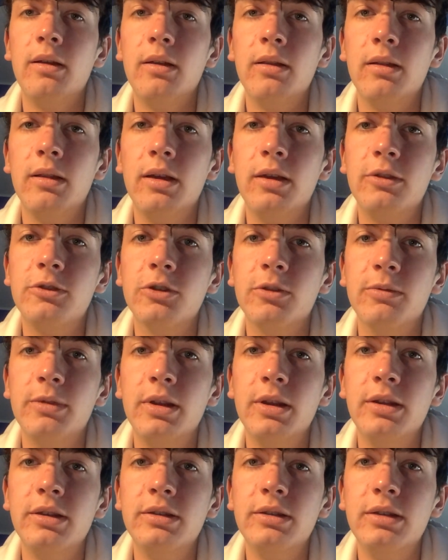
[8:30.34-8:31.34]
like,
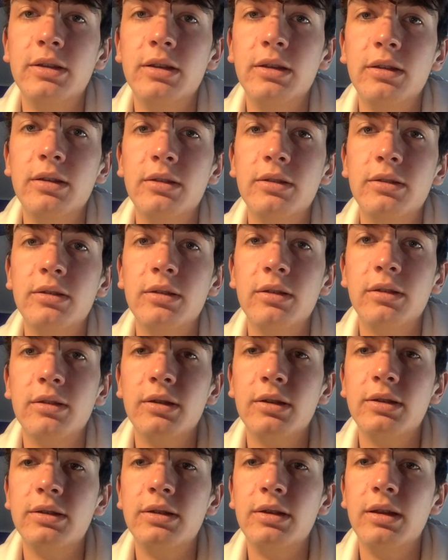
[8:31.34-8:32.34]
germinated seeds,
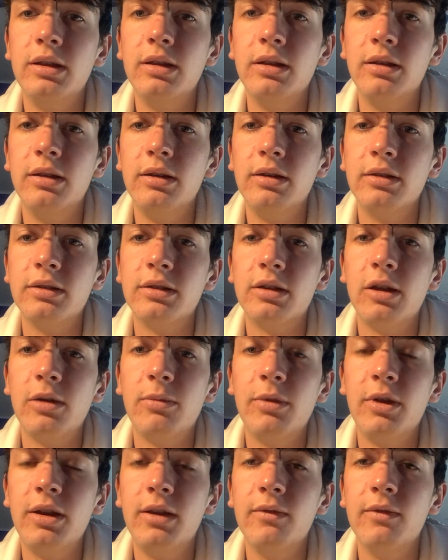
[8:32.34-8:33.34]
the seedlings, how
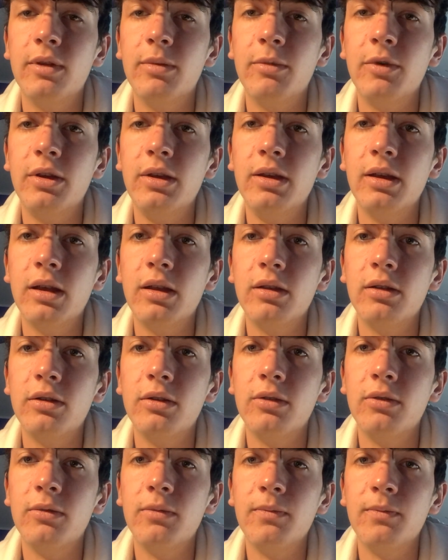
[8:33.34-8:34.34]
many of them are
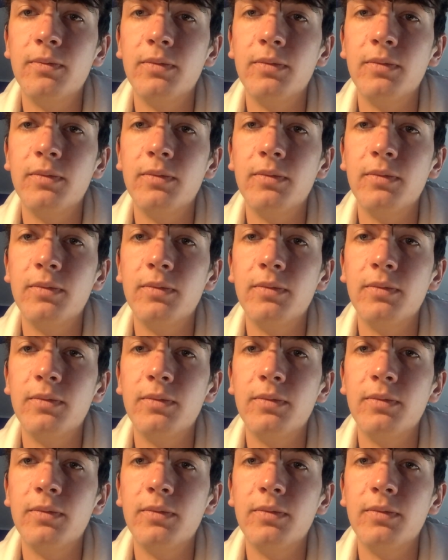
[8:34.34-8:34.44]
yellow,